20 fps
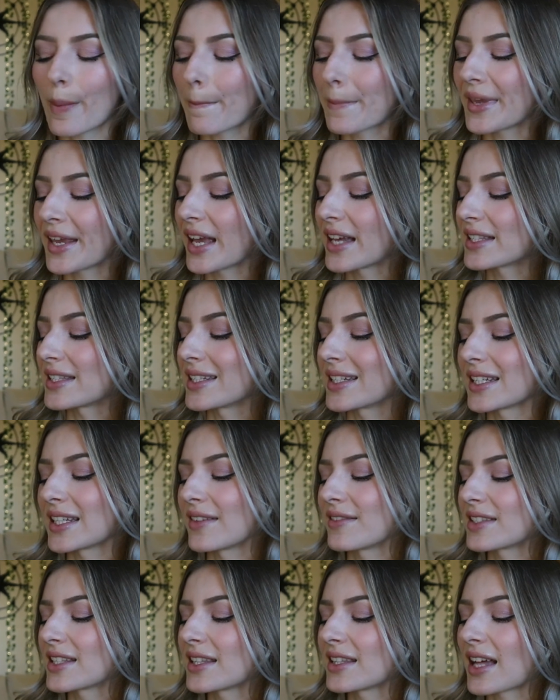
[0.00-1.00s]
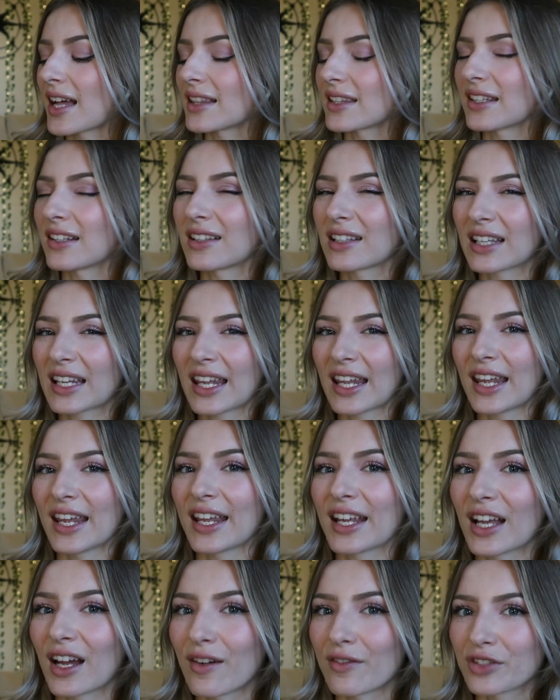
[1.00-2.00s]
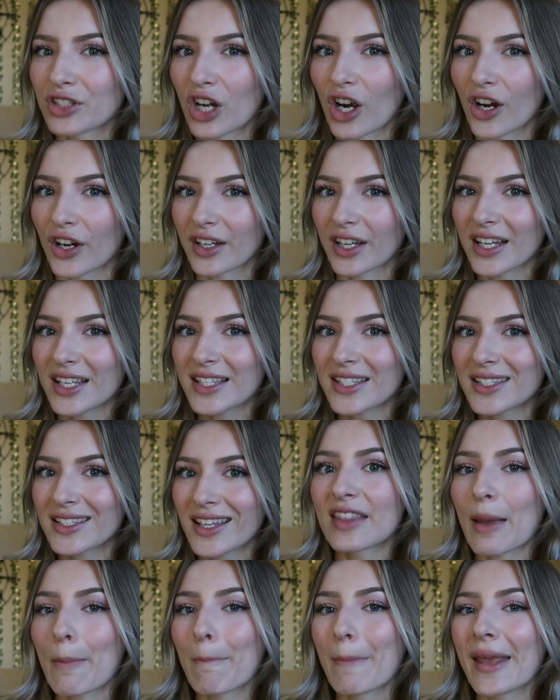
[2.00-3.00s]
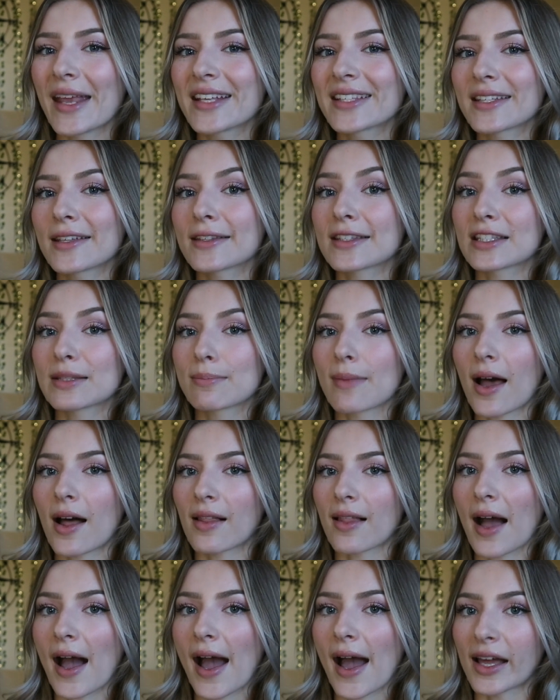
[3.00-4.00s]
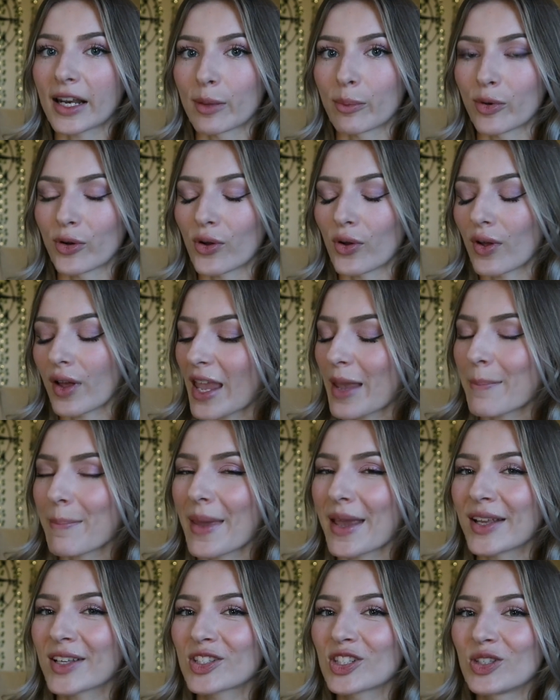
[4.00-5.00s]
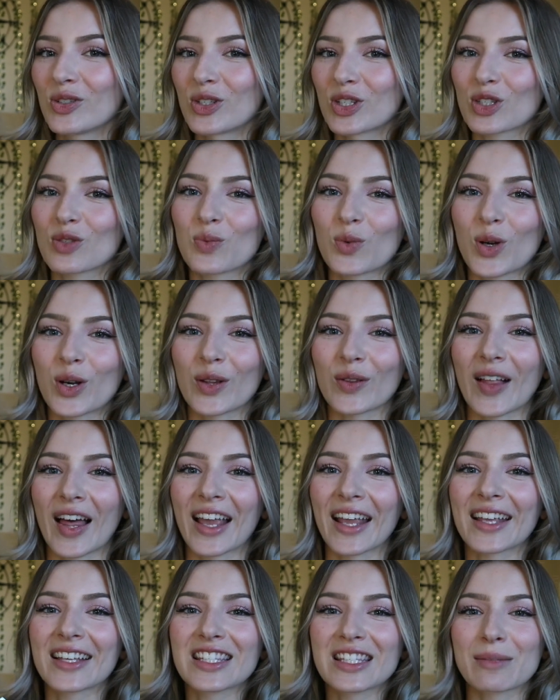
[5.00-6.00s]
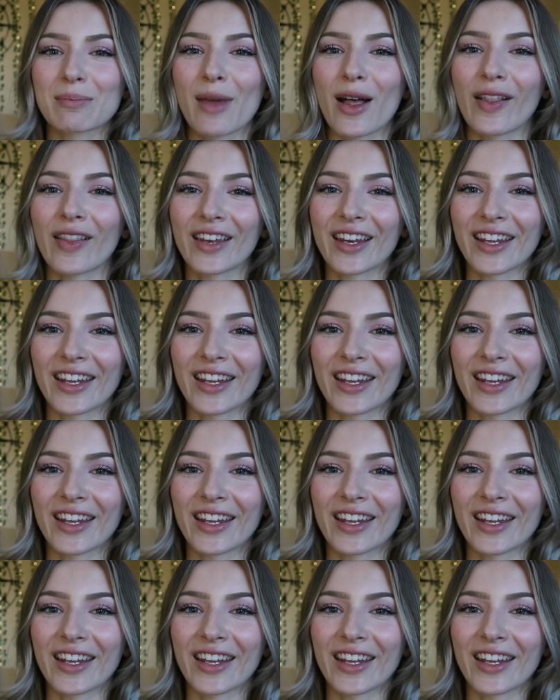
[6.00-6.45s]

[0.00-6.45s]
because it gives it that little kick of tartness that makes it smell edible. It makes you just want to like smell it